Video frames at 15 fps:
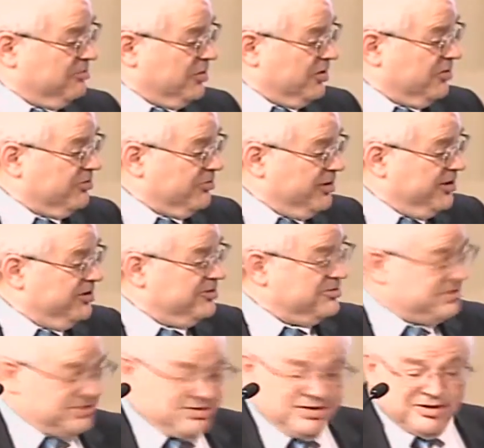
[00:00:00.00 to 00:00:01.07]
at Brother
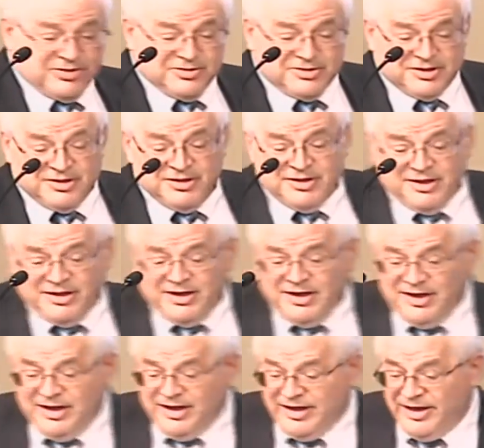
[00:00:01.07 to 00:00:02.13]
Reno's church.
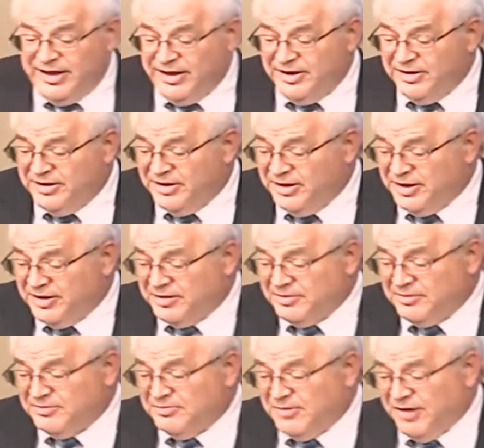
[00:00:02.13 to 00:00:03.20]
And uh,
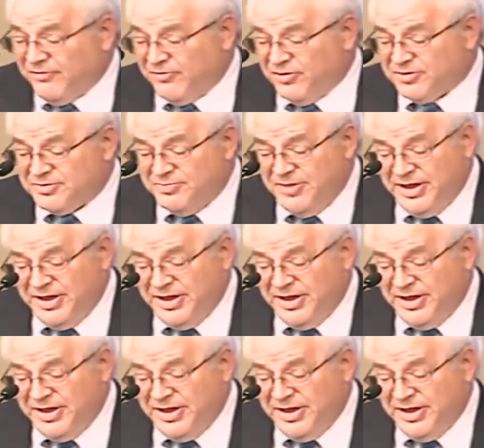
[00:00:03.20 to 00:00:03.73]
my first